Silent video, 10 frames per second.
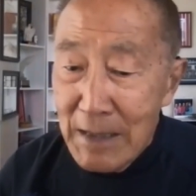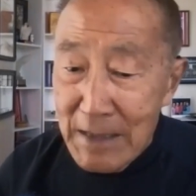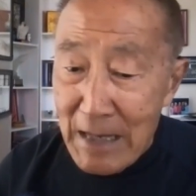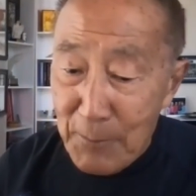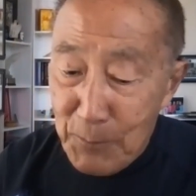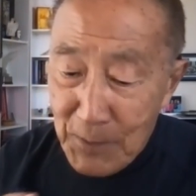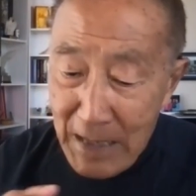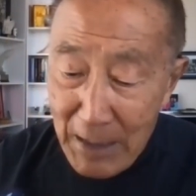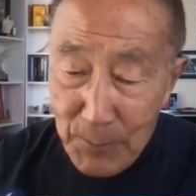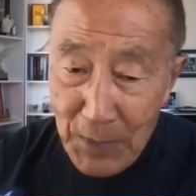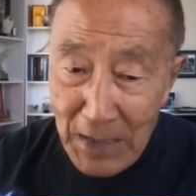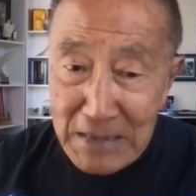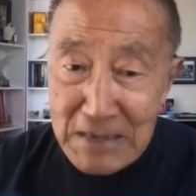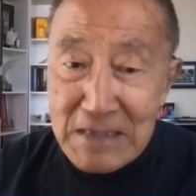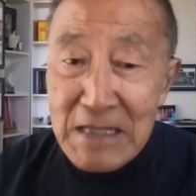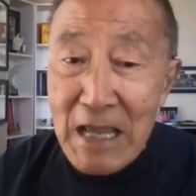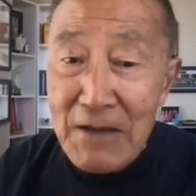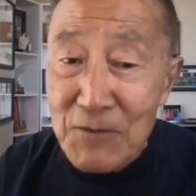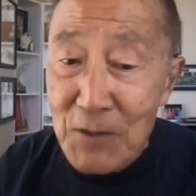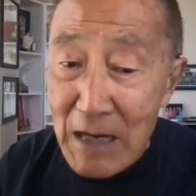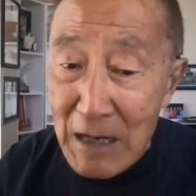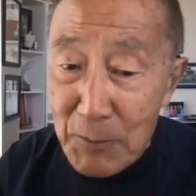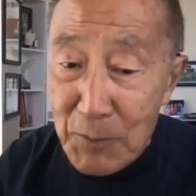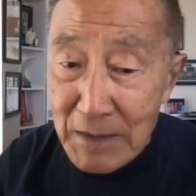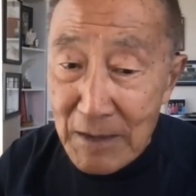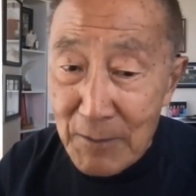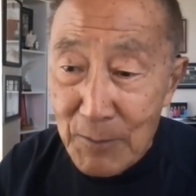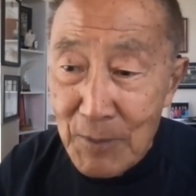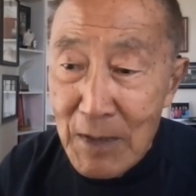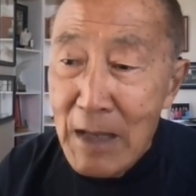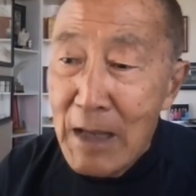their campaign staff for helping them.